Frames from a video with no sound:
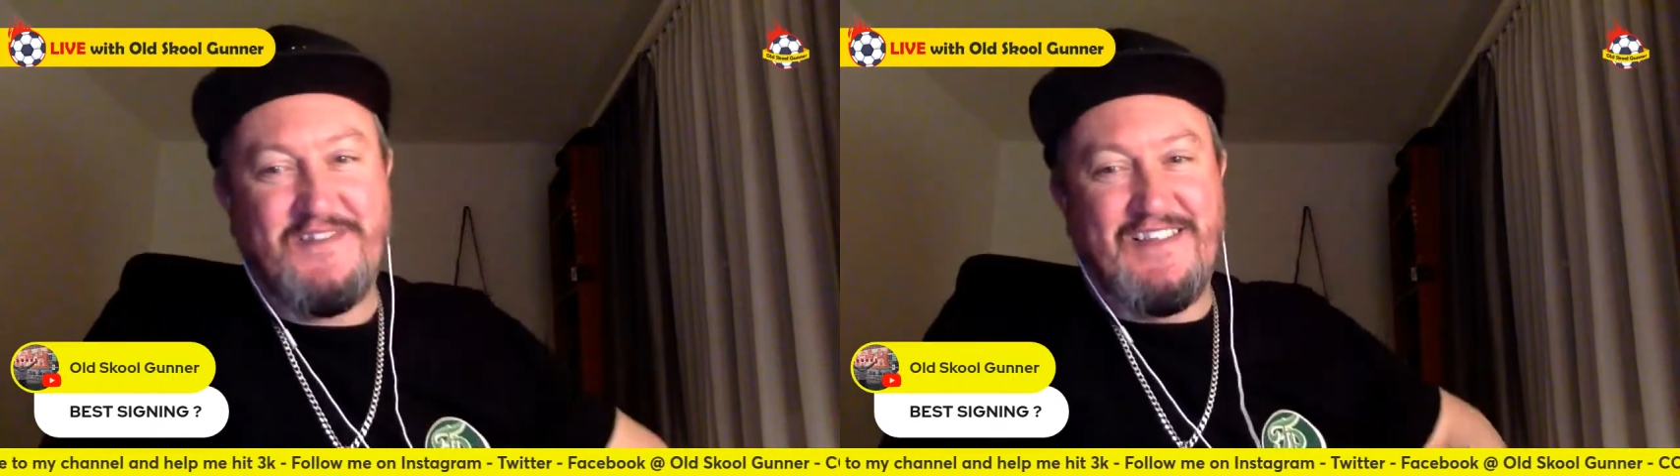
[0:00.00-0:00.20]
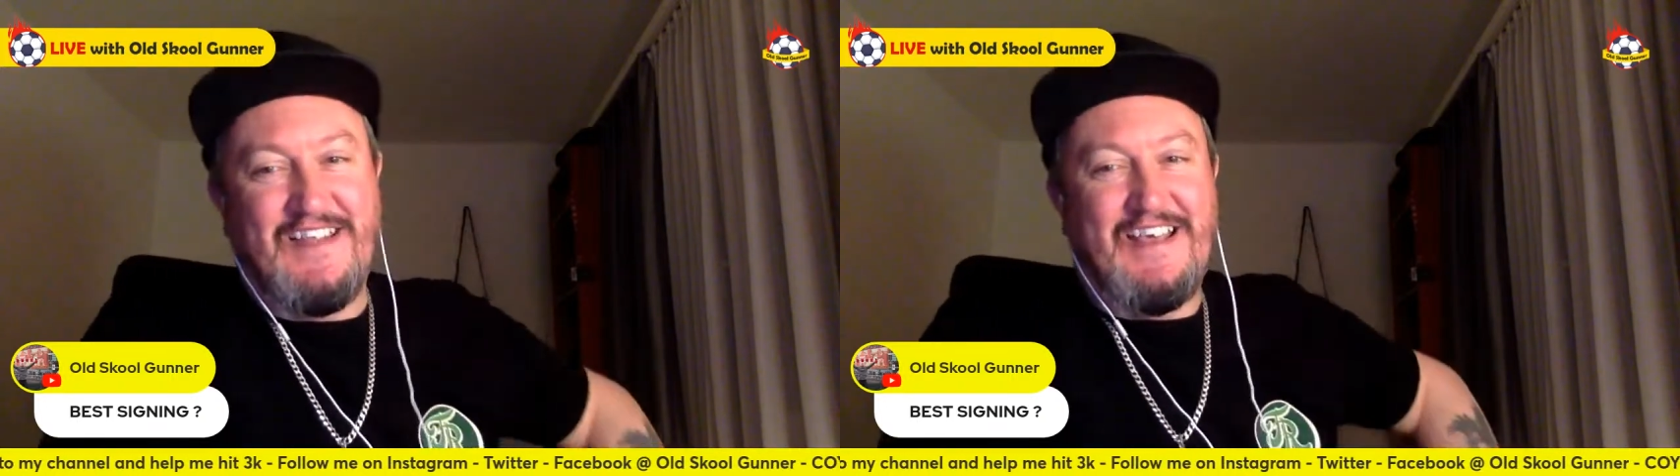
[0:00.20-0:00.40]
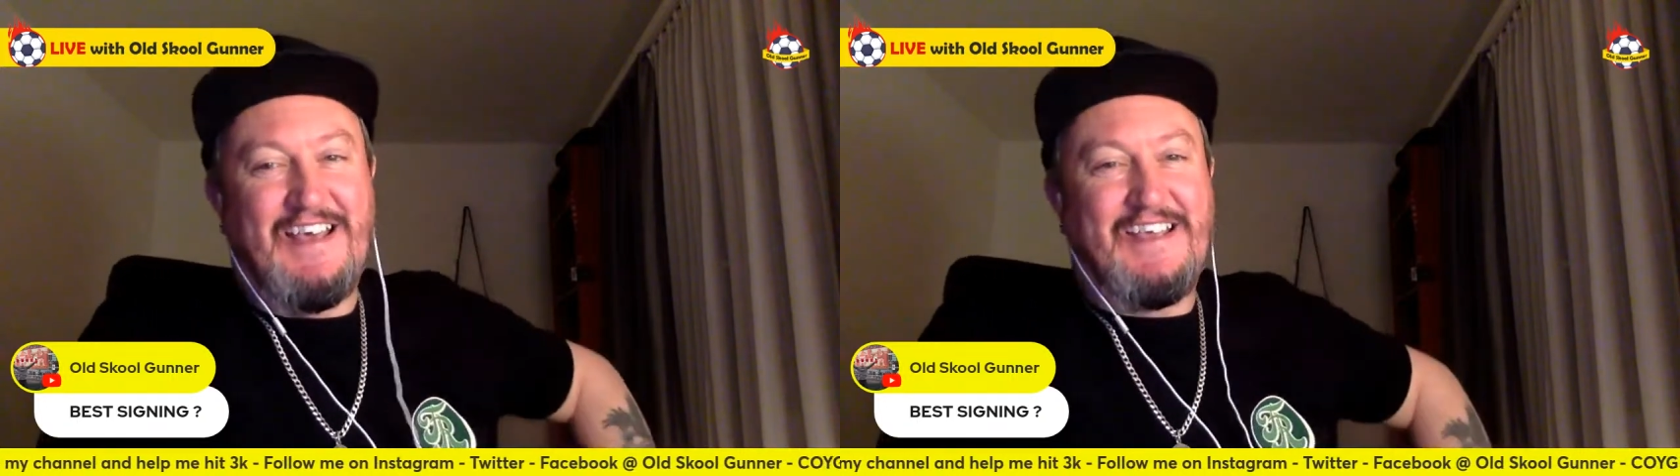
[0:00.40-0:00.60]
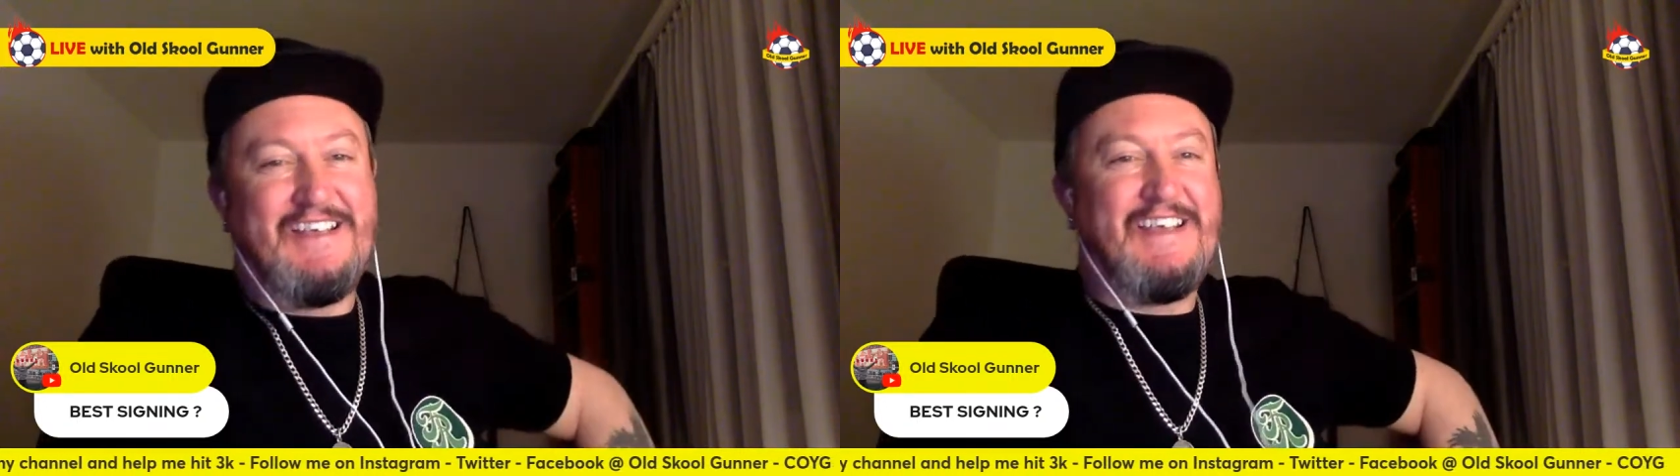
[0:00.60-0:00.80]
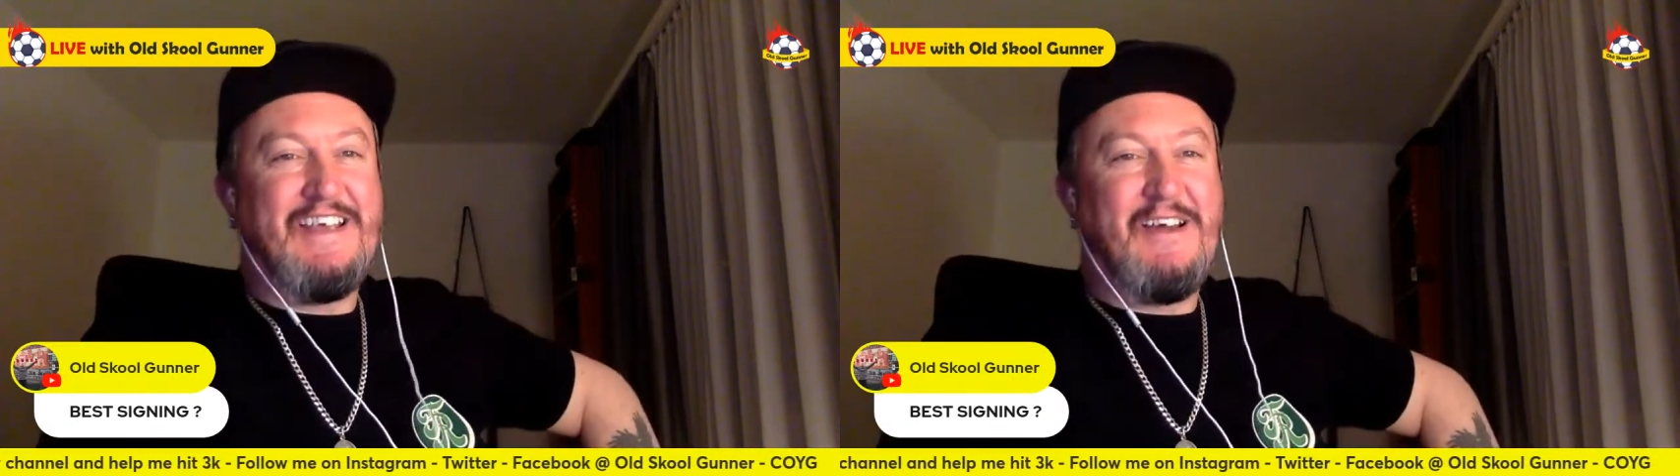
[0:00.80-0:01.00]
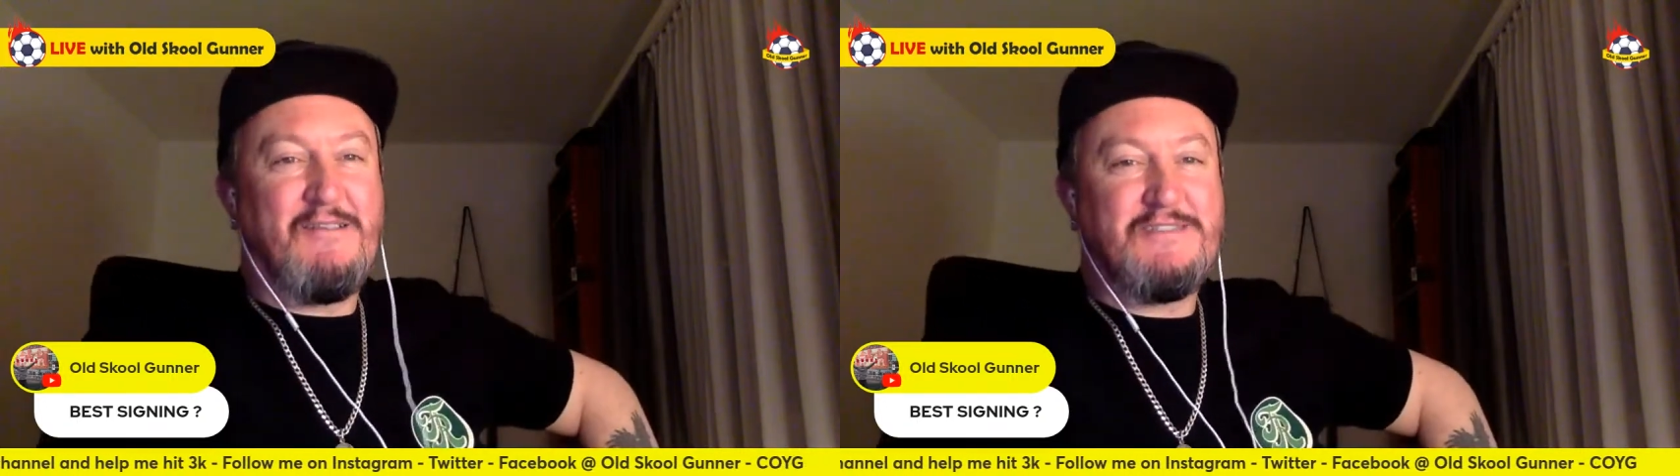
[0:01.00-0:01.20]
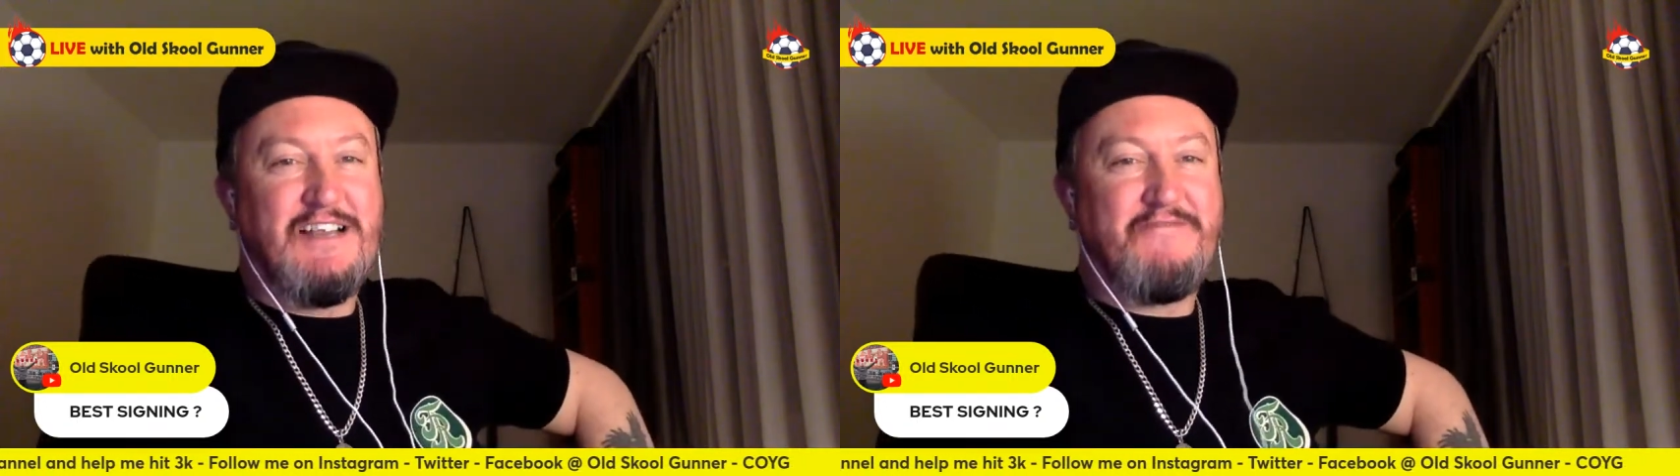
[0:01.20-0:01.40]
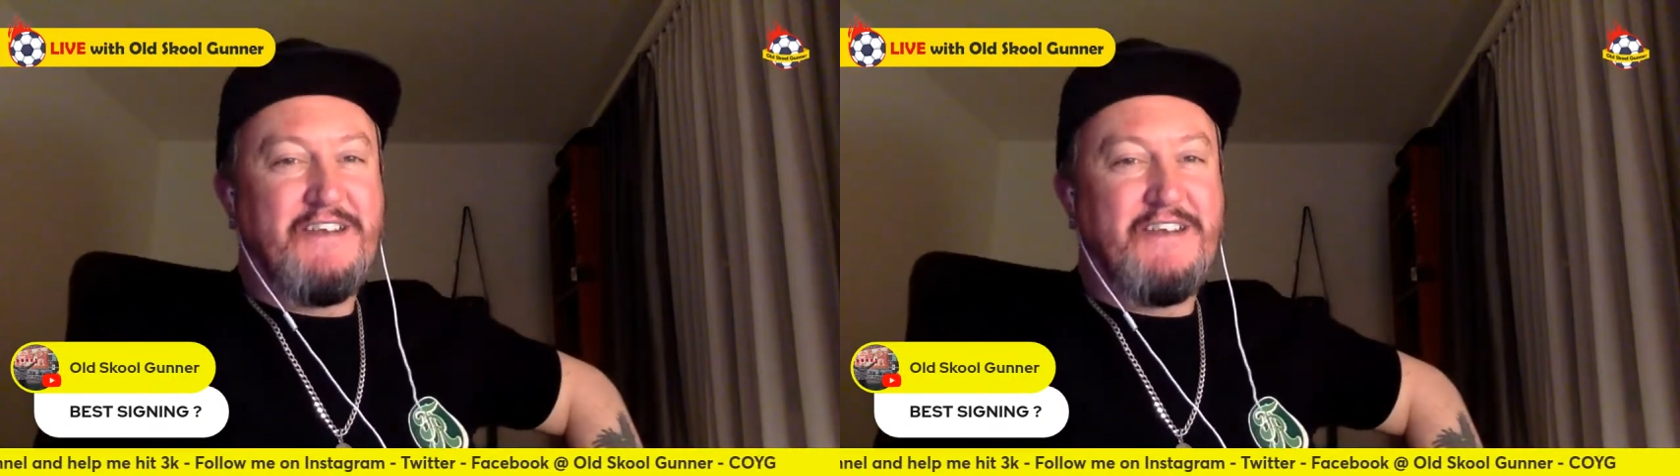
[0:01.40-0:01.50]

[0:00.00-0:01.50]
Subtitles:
Yeah, he got himself